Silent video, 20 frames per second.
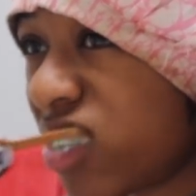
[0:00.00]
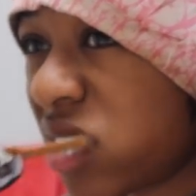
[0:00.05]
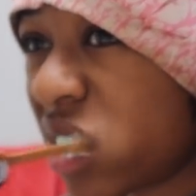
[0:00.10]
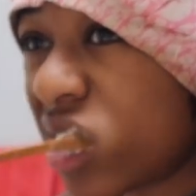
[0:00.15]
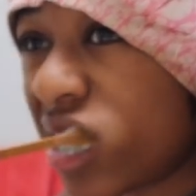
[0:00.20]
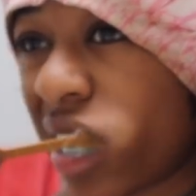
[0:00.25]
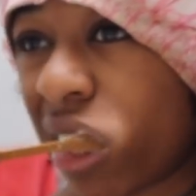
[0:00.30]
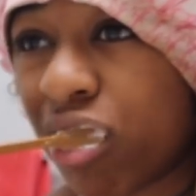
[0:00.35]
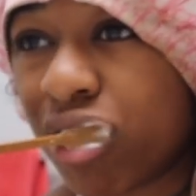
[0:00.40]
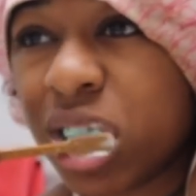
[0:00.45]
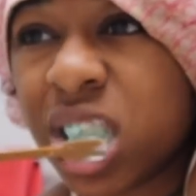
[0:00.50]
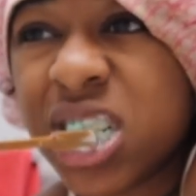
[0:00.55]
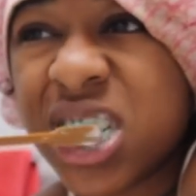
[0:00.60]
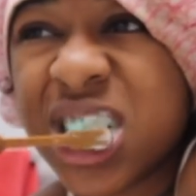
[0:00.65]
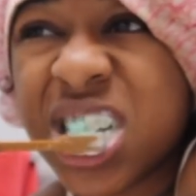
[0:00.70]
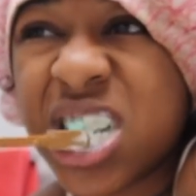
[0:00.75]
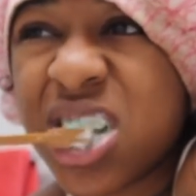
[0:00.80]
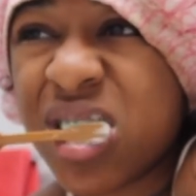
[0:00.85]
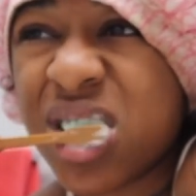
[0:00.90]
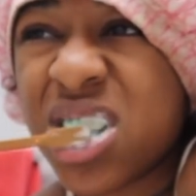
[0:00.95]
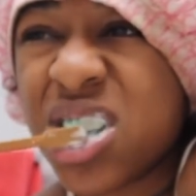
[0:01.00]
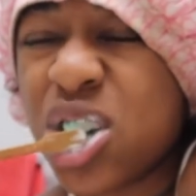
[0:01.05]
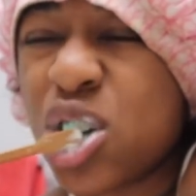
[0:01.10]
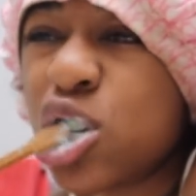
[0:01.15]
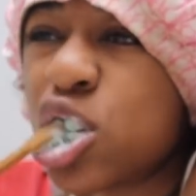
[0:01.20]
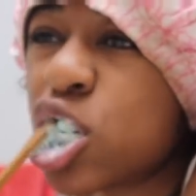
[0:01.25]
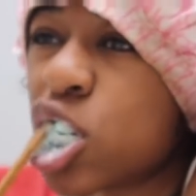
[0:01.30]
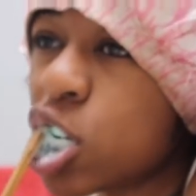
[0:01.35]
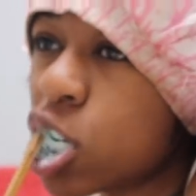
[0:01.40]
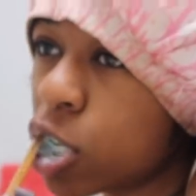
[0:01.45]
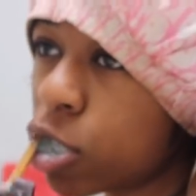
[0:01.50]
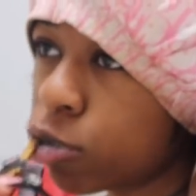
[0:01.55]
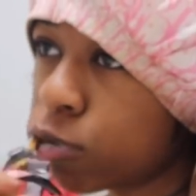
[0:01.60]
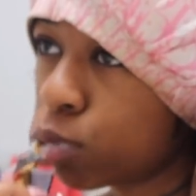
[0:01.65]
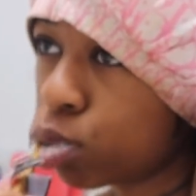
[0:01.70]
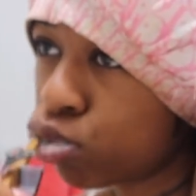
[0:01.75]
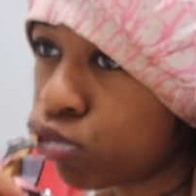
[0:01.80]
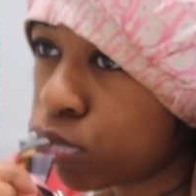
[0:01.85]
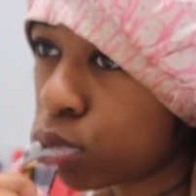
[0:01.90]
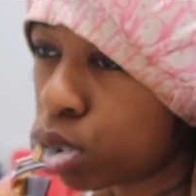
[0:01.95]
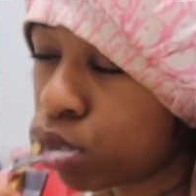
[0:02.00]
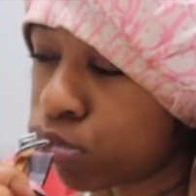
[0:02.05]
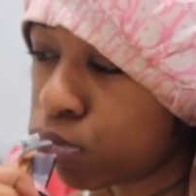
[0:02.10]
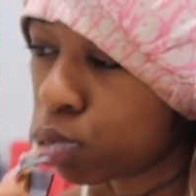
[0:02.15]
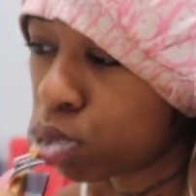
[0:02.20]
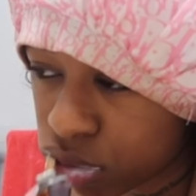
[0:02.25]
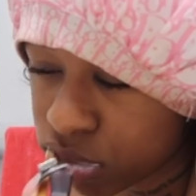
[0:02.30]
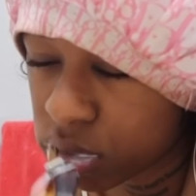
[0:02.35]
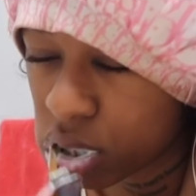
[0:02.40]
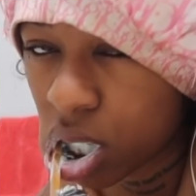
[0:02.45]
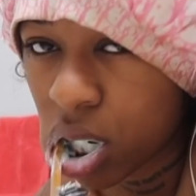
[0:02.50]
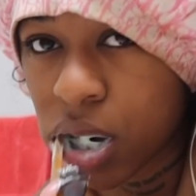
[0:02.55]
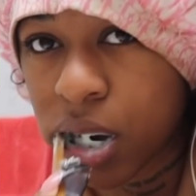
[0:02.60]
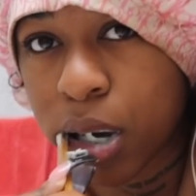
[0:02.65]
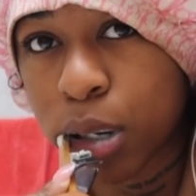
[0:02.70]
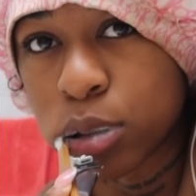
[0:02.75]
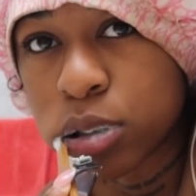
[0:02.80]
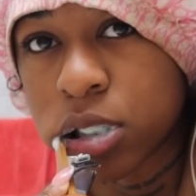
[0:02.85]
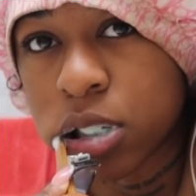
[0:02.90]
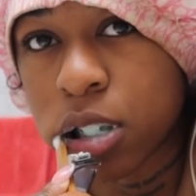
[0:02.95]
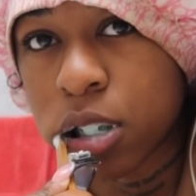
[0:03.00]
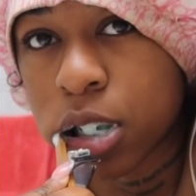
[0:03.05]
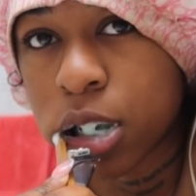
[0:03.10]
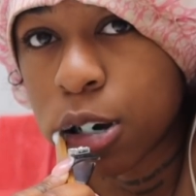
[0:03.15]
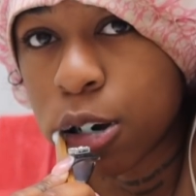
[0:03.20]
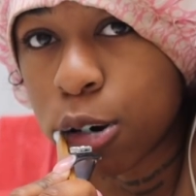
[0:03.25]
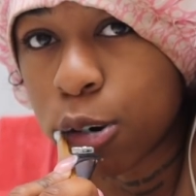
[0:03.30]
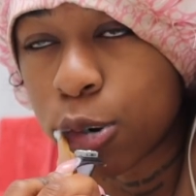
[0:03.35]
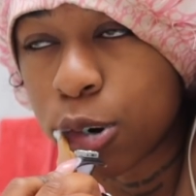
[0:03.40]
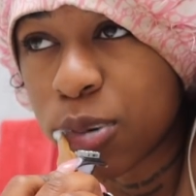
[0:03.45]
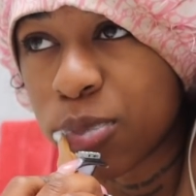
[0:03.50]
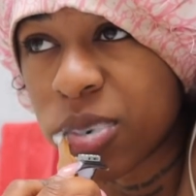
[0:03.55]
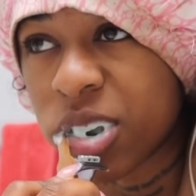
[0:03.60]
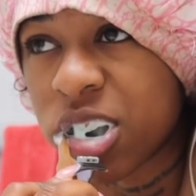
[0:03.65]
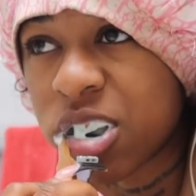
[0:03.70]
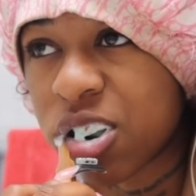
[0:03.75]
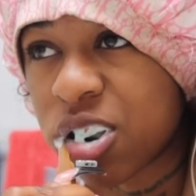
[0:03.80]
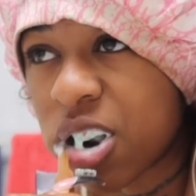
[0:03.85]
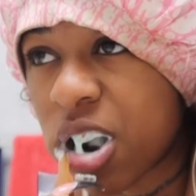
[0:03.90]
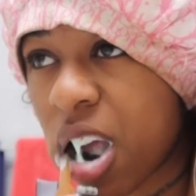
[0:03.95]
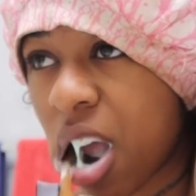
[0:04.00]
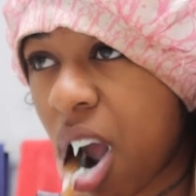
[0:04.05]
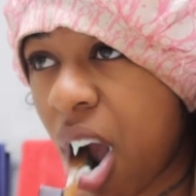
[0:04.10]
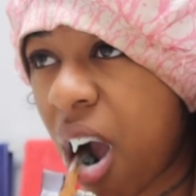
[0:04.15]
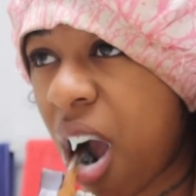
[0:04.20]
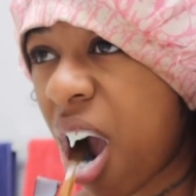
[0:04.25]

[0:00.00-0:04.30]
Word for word: but I really didn't do shit. I was in a locker room yesterday.